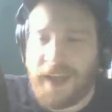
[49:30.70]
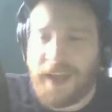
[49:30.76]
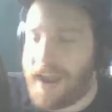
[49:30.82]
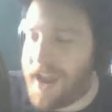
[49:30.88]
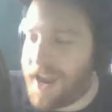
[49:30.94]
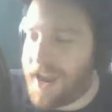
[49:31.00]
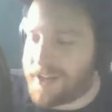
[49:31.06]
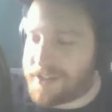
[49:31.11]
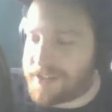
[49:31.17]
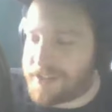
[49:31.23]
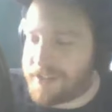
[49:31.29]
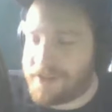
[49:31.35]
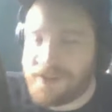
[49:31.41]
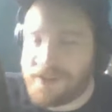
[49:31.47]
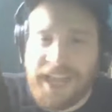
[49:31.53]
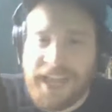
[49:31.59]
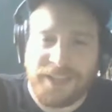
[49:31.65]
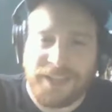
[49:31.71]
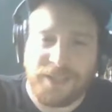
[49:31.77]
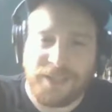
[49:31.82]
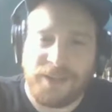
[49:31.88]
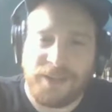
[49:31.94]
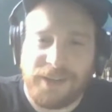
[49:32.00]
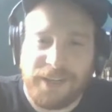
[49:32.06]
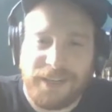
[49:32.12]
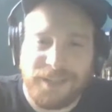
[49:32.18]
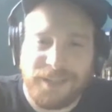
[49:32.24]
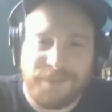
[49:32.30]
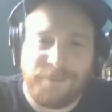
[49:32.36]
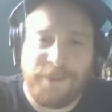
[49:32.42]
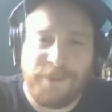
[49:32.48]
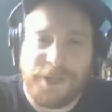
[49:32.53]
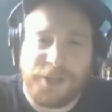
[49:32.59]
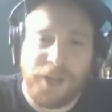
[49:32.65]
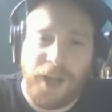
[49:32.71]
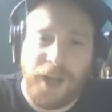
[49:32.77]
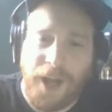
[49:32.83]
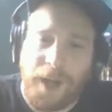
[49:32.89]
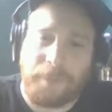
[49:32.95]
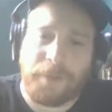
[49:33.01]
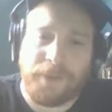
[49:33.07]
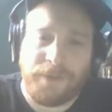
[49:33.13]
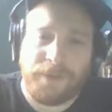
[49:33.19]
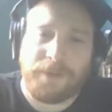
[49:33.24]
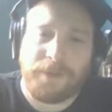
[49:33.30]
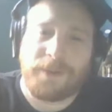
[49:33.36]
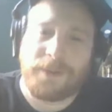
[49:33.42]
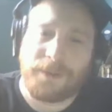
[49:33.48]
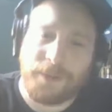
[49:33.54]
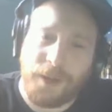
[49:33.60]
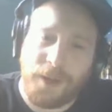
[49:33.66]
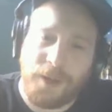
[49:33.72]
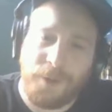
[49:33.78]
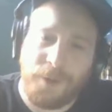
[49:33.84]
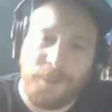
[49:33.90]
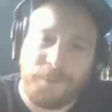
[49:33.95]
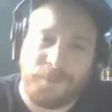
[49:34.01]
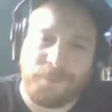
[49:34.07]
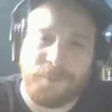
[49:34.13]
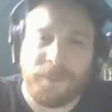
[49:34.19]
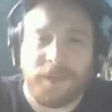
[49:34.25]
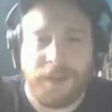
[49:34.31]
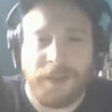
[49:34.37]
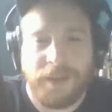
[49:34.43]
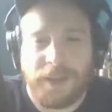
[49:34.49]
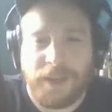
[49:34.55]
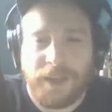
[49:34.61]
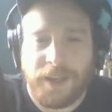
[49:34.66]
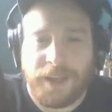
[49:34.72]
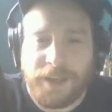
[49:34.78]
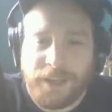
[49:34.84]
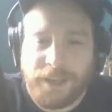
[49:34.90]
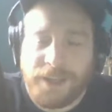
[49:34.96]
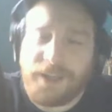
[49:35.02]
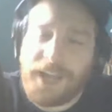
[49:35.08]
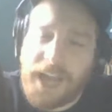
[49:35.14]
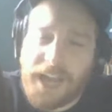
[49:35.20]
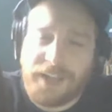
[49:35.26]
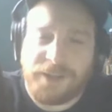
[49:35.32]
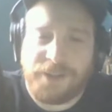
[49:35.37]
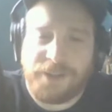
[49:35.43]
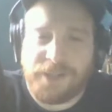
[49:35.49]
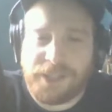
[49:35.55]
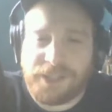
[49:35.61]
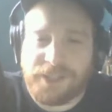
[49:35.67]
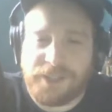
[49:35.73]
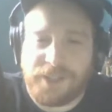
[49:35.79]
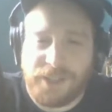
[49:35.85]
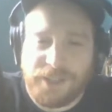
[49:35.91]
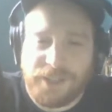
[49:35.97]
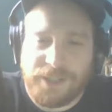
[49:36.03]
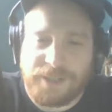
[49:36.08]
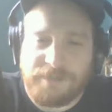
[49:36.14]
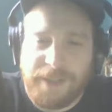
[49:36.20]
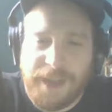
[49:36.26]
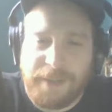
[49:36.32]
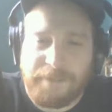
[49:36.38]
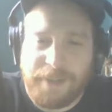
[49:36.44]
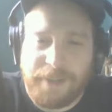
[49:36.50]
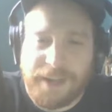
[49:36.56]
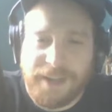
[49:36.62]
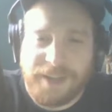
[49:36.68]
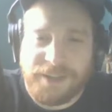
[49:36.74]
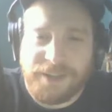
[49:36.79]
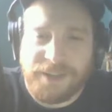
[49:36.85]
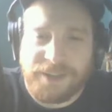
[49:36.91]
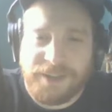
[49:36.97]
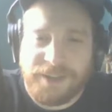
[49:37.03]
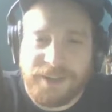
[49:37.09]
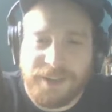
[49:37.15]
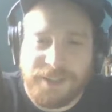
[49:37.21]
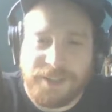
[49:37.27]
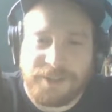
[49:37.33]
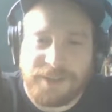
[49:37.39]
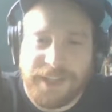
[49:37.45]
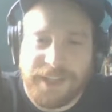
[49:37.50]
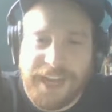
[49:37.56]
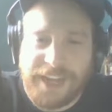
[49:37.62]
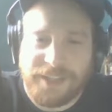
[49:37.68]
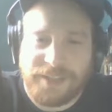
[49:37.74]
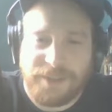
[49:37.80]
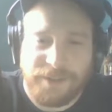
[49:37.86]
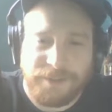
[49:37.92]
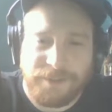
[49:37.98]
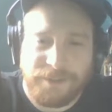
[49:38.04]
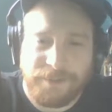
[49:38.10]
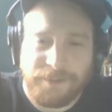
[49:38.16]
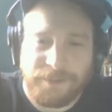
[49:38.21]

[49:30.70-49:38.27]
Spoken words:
And Cyril Asker is a French cop. So You got your just desserts, in my opinion, Cyril Asker.